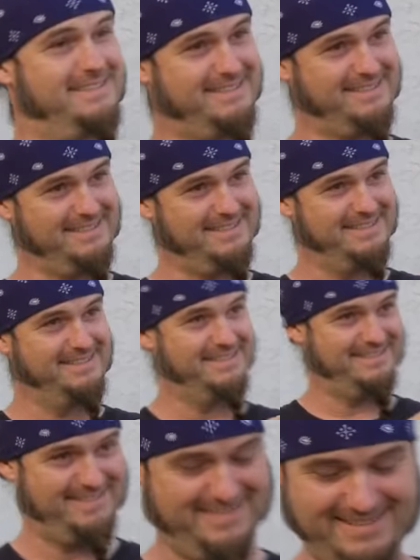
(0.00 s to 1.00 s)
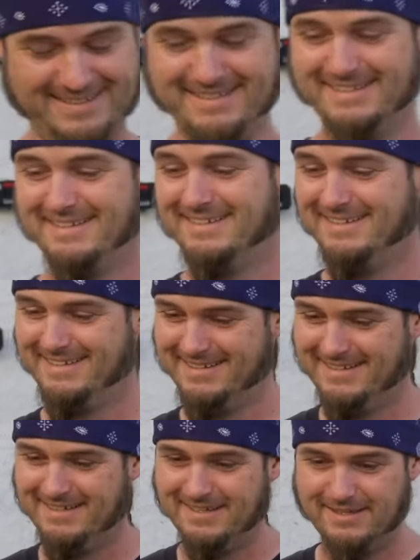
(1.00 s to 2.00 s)
to that. See? It yeah. looks see? expensive.
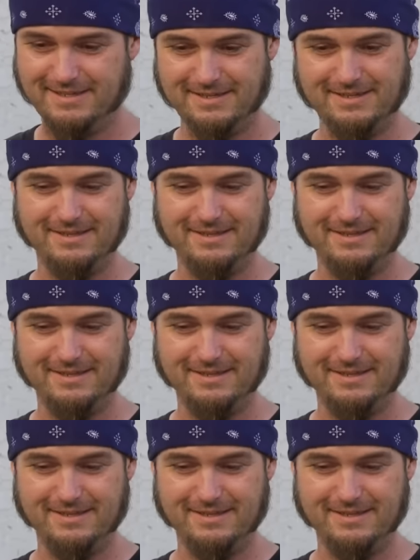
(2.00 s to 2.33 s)
It's